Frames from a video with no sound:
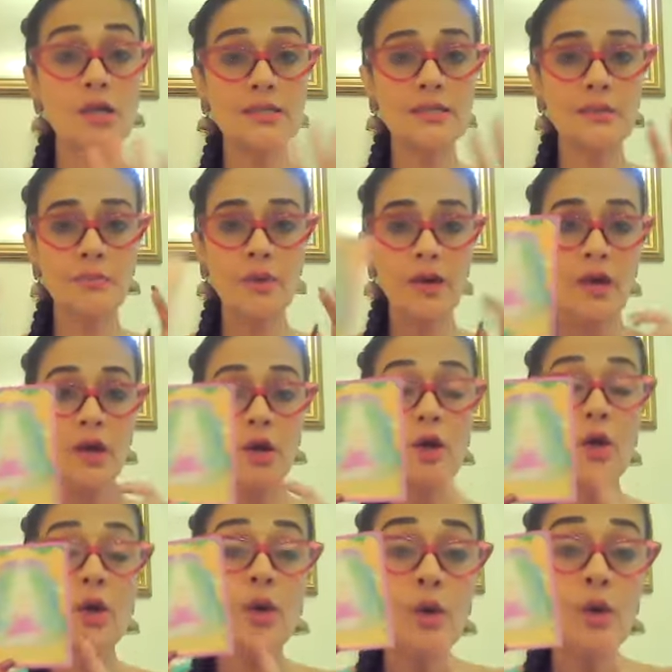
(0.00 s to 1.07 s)
Awesome.
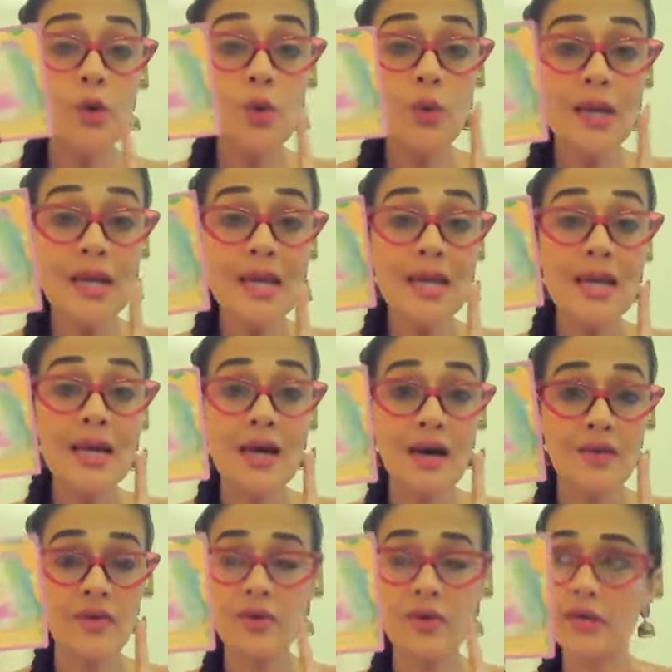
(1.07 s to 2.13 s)

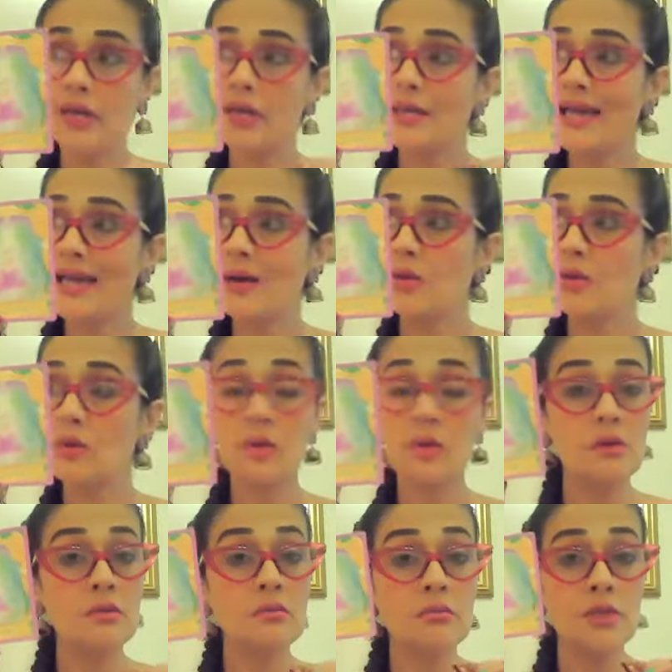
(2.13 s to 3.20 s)
Recovery. Now,
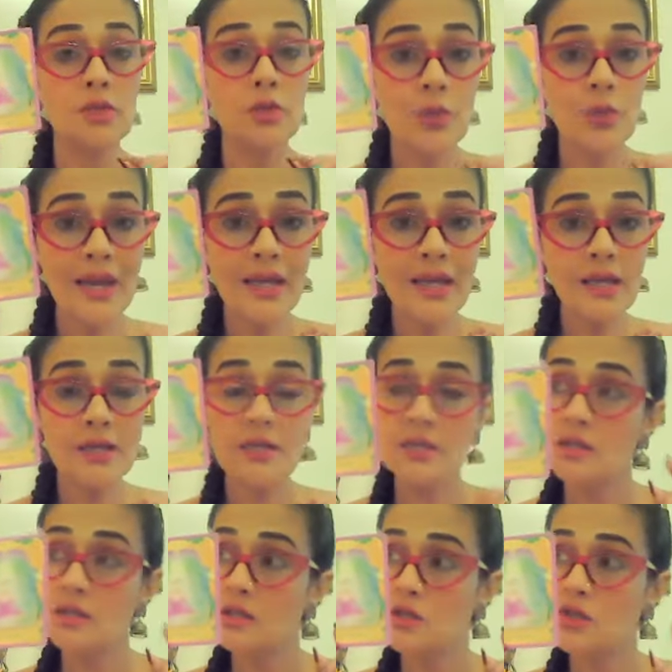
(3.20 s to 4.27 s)
you ready?
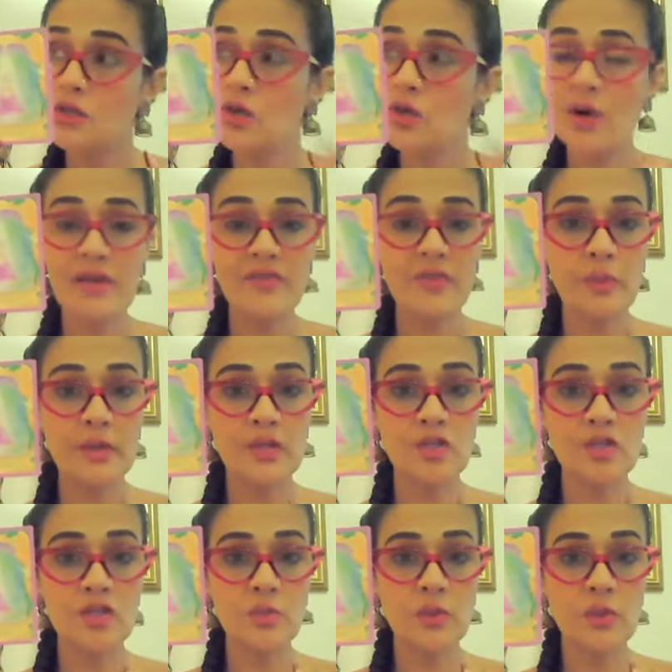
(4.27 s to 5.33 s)
Do your
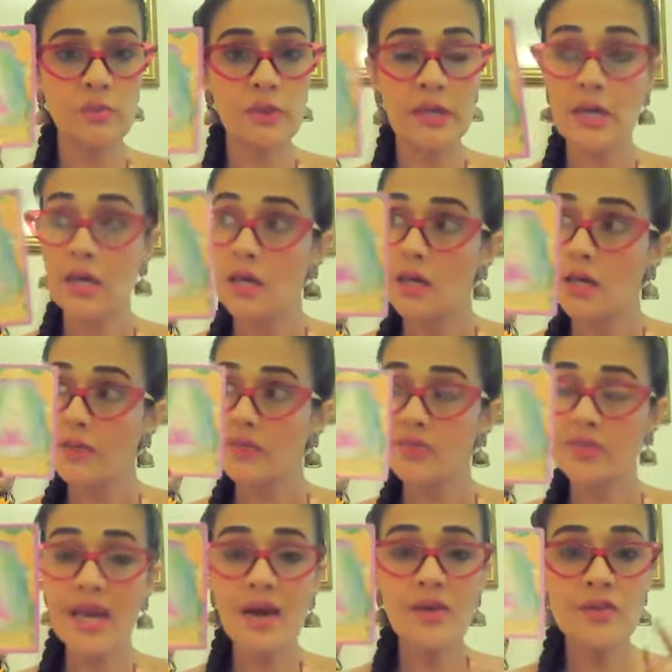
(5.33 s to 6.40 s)
affirmations with me.
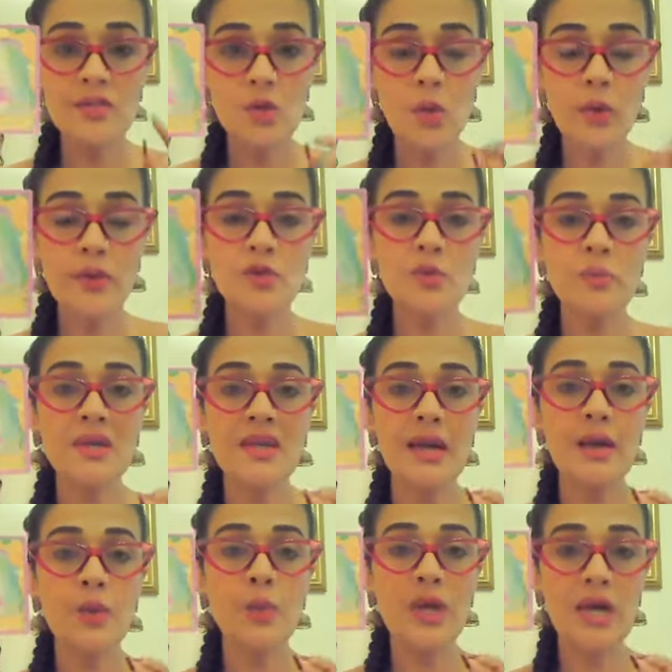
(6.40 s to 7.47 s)
There is going to be
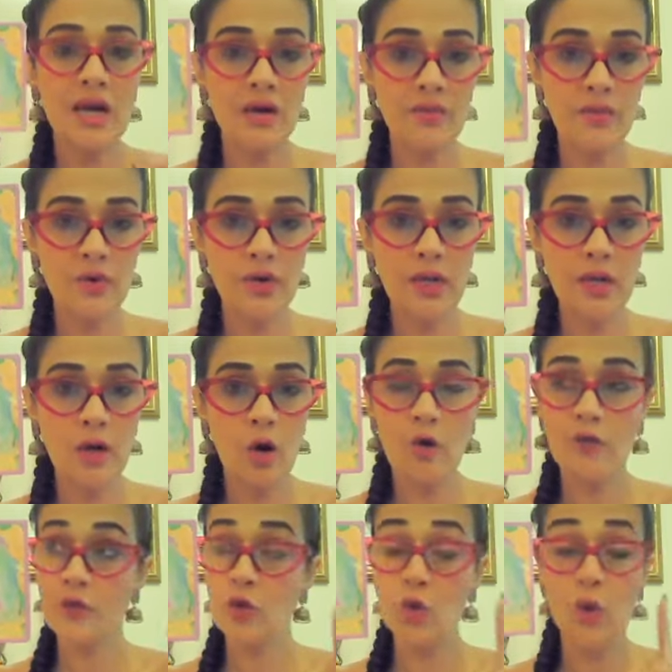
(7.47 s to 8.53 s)
a recovery
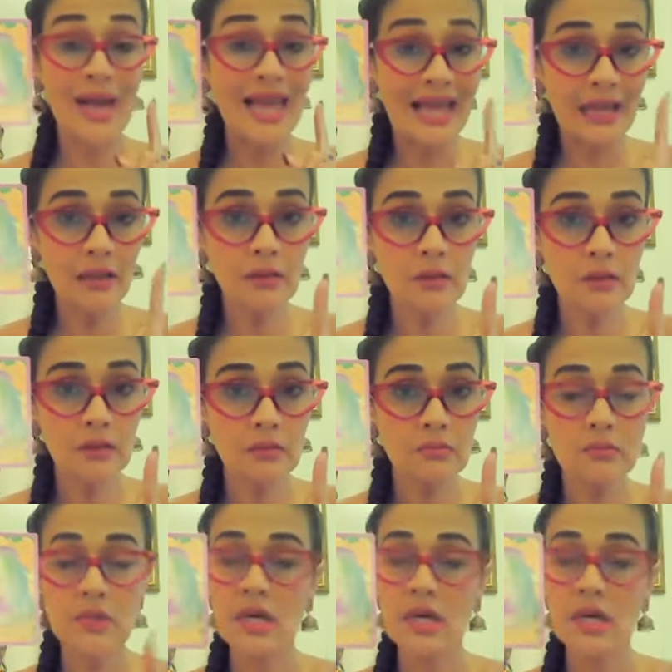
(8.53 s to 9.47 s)
of your health,